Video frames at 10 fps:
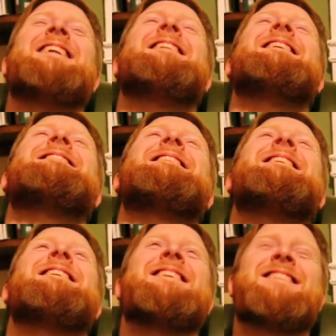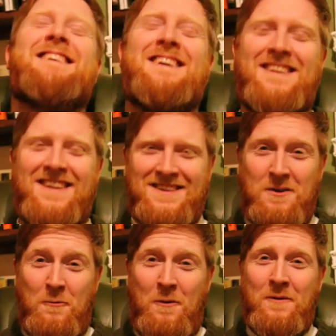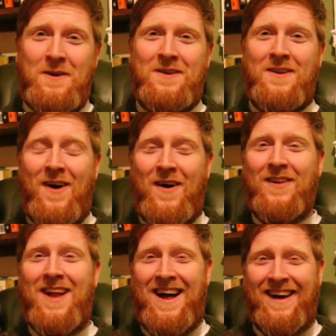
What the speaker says: there's a woman online.